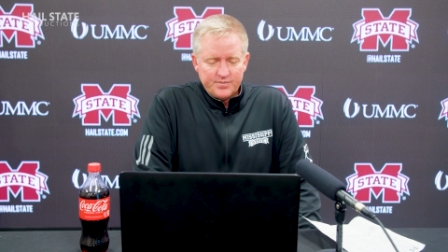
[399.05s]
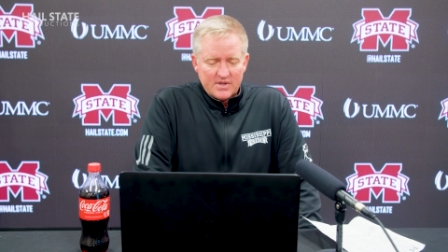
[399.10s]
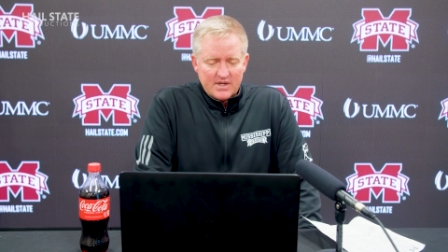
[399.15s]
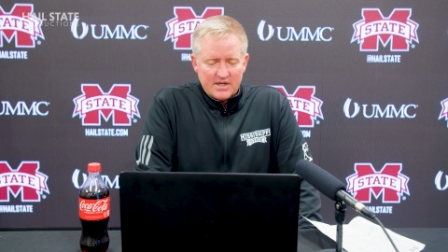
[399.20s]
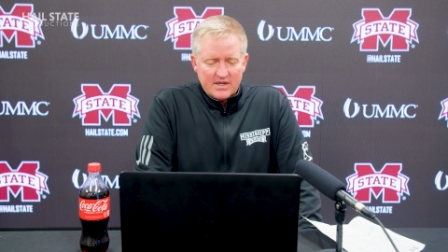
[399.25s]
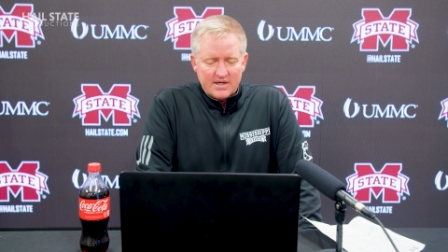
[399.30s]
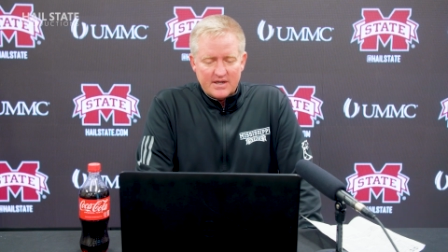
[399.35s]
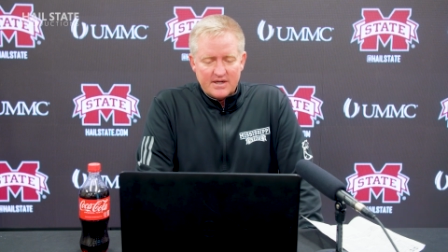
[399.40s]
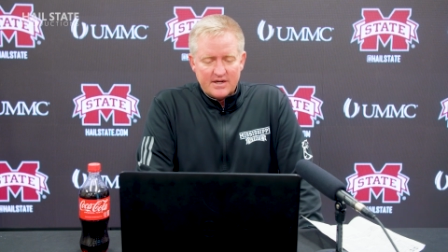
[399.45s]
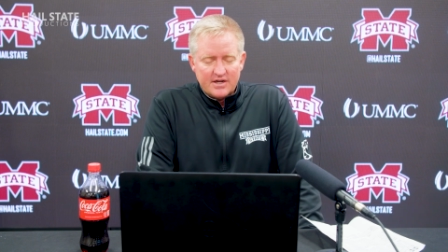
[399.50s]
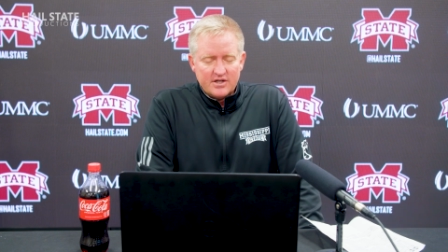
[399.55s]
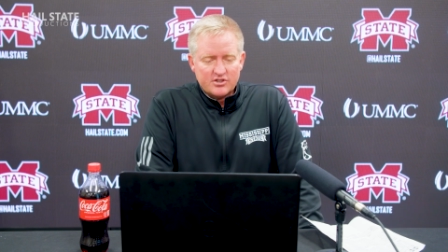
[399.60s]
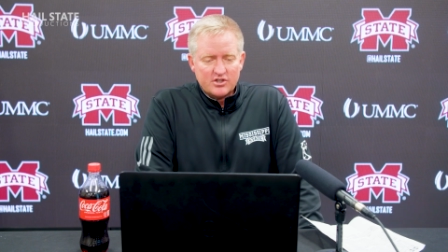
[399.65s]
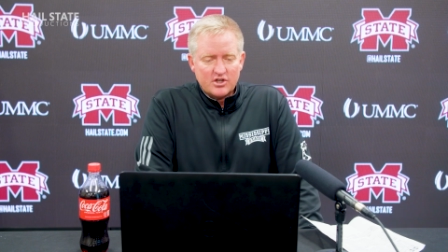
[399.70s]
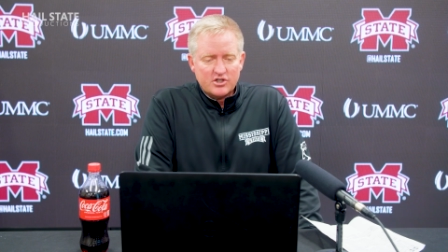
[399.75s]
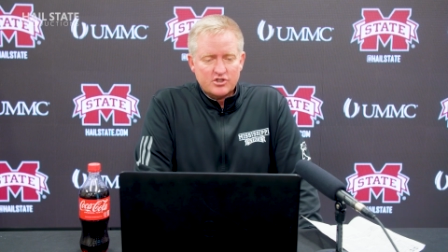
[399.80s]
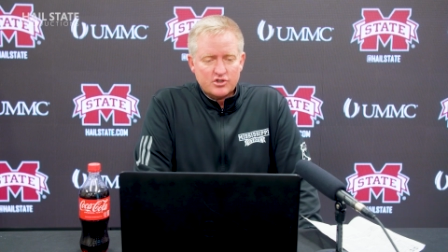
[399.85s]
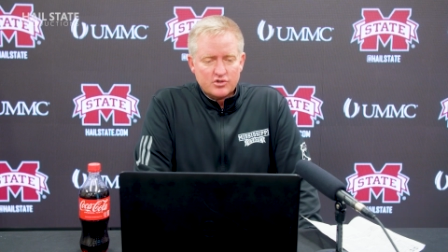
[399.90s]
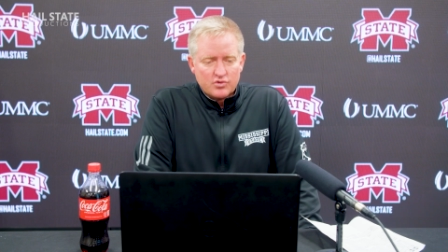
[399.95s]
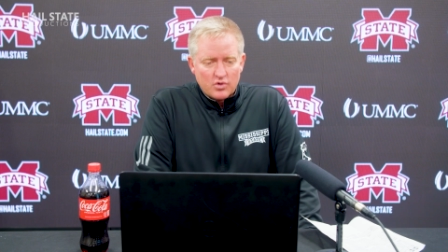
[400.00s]
is
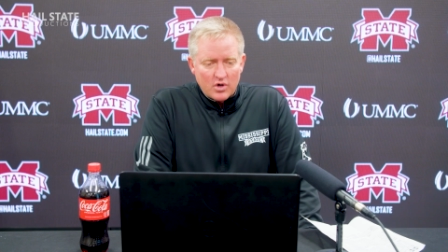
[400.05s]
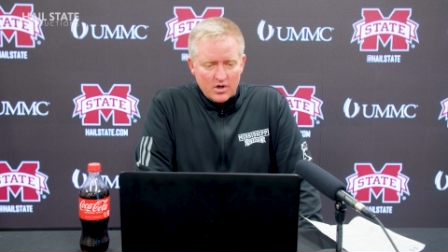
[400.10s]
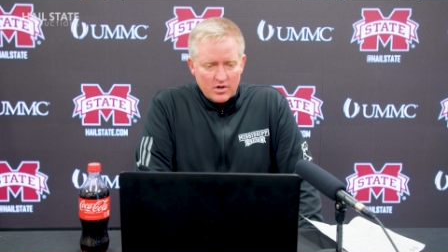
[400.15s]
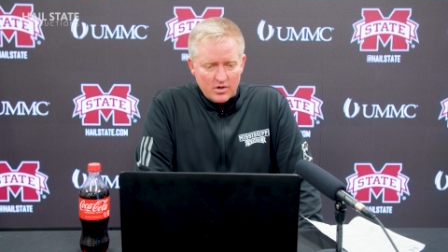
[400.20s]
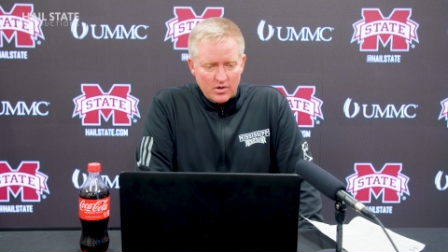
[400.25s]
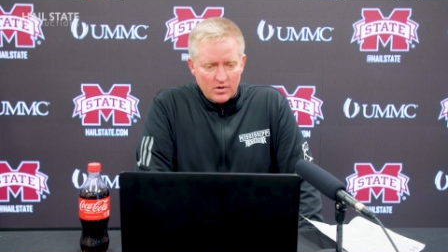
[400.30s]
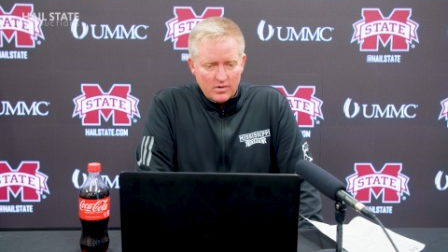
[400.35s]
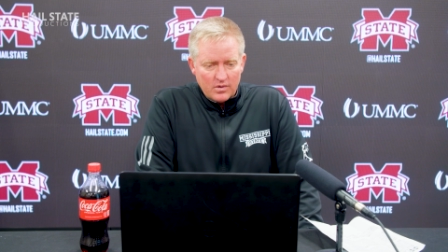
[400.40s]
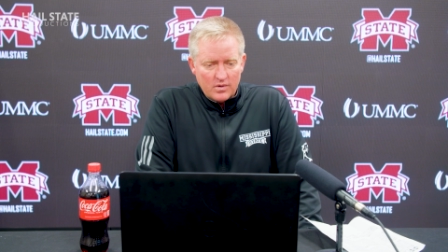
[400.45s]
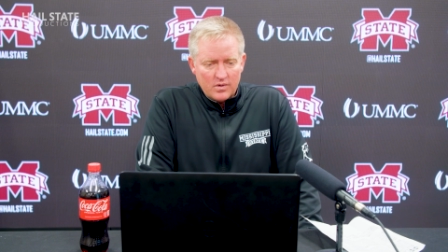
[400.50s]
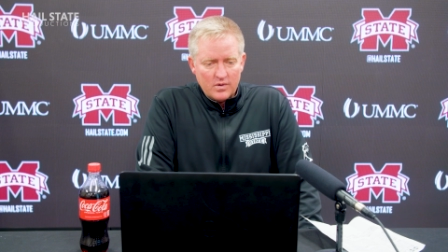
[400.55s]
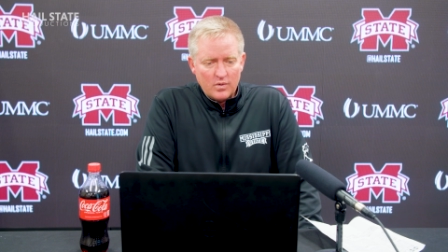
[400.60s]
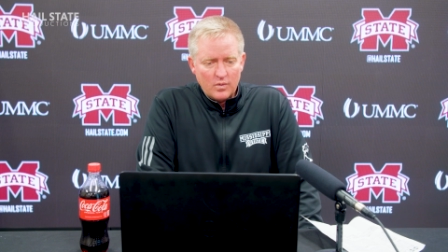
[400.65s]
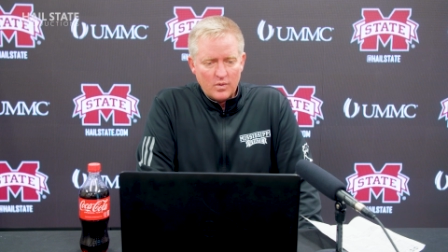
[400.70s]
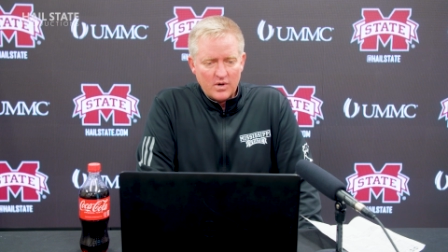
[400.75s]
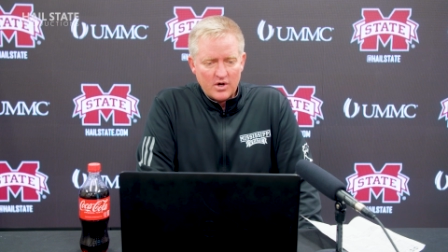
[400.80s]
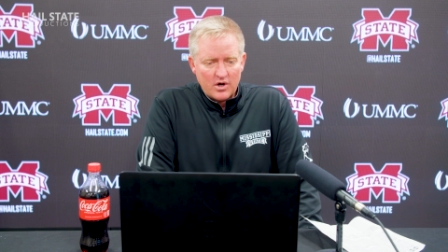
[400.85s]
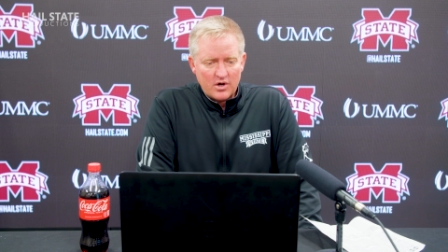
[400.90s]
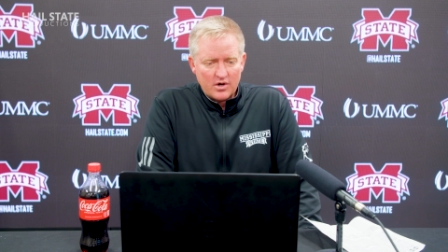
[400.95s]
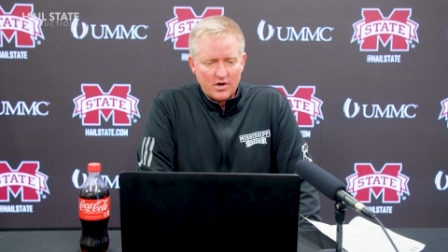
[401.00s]
a struggle
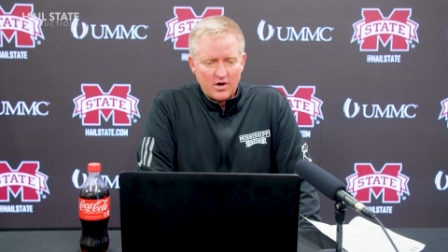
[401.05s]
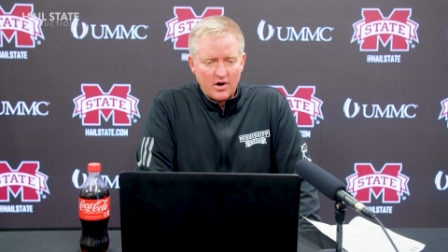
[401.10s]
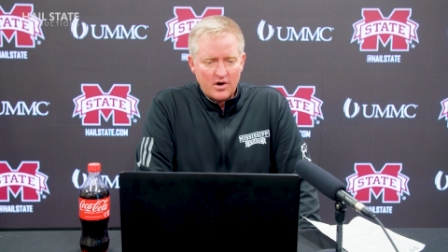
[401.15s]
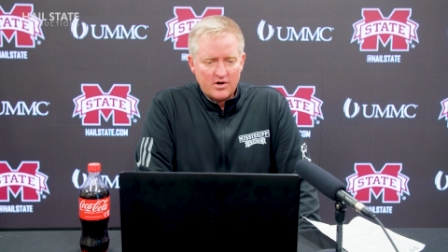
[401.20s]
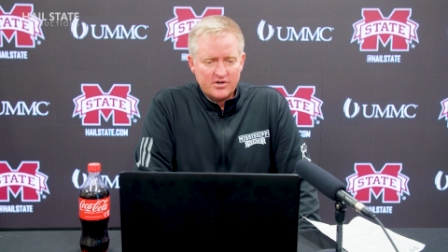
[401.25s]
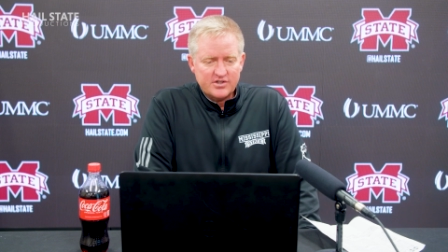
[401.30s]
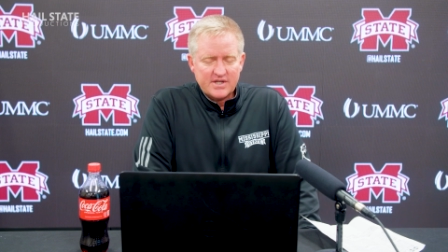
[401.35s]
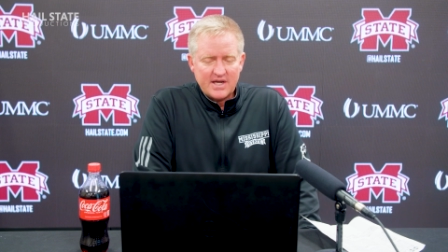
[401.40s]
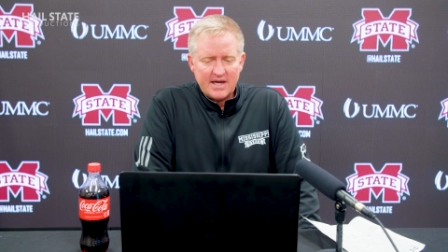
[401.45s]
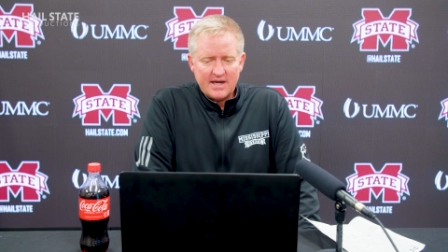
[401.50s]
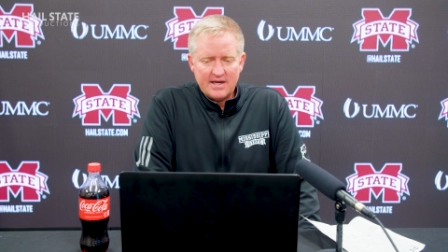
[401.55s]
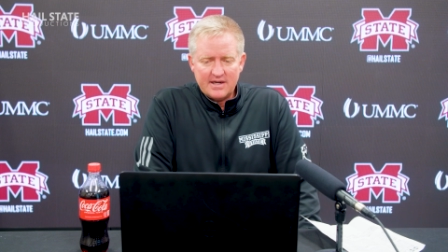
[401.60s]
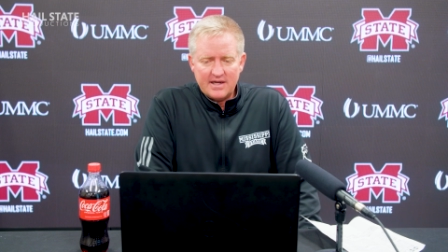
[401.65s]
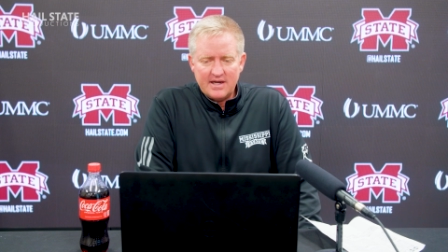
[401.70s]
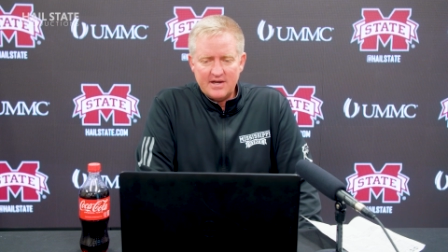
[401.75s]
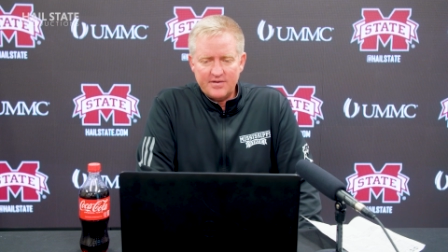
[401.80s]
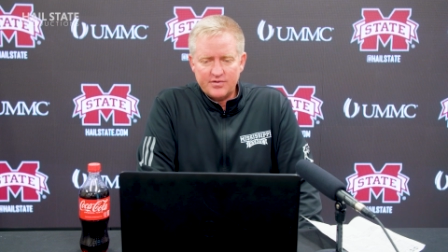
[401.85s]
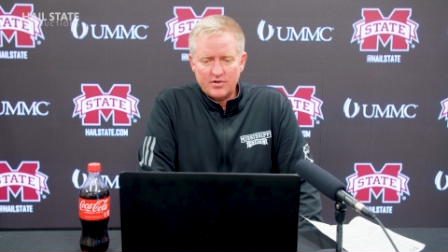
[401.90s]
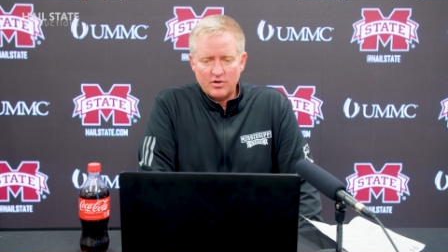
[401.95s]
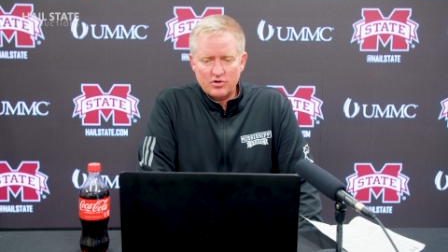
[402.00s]
when our guards can't
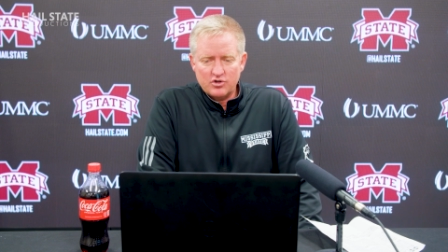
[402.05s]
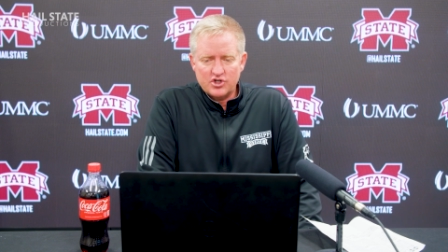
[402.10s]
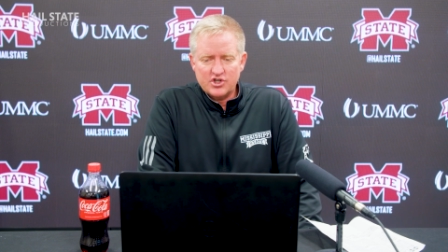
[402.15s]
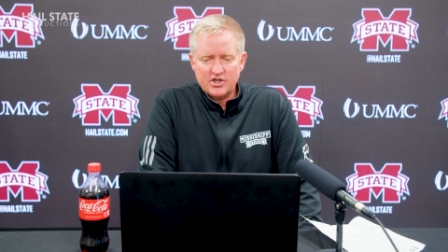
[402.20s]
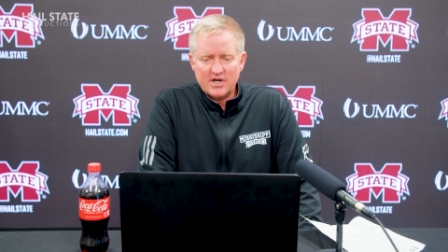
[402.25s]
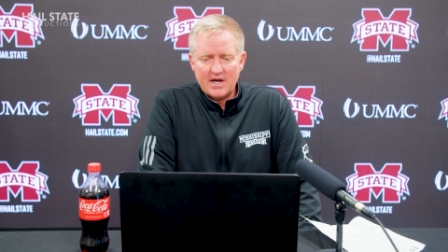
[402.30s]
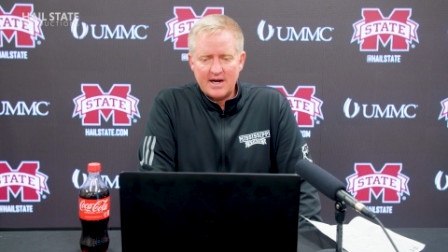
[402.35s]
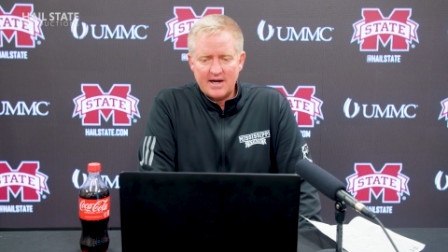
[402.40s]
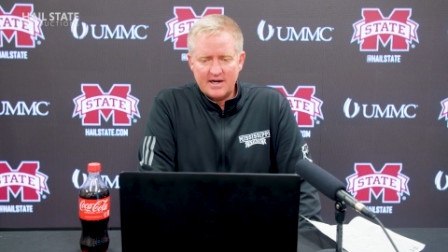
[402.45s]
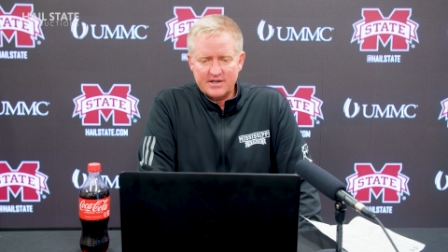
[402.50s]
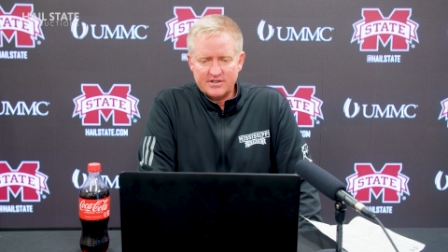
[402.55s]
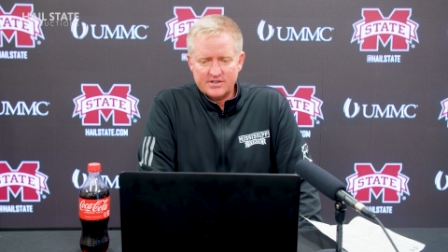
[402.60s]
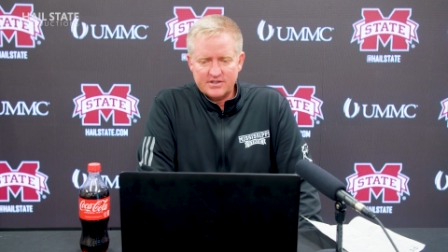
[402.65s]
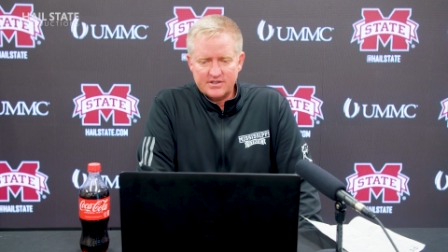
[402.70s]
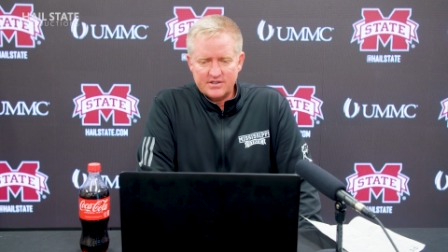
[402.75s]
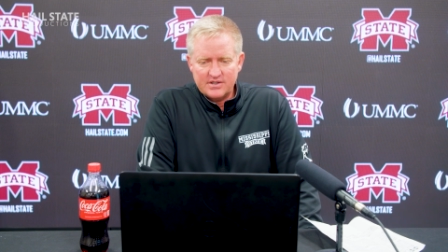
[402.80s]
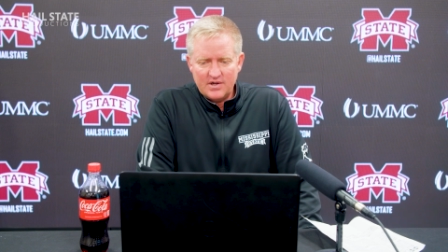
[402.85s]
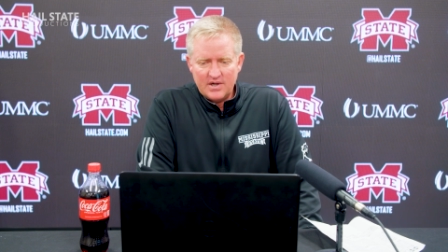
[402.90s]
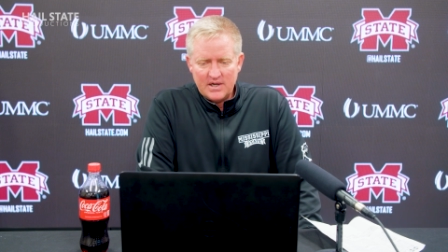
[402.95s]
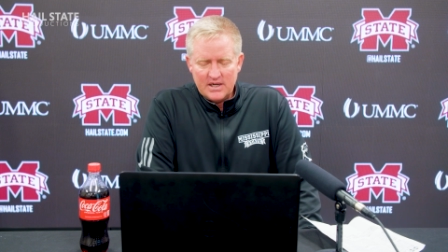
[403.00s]
hit those
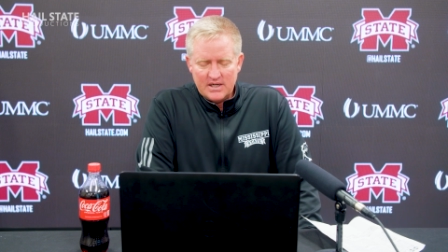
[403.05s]
shots.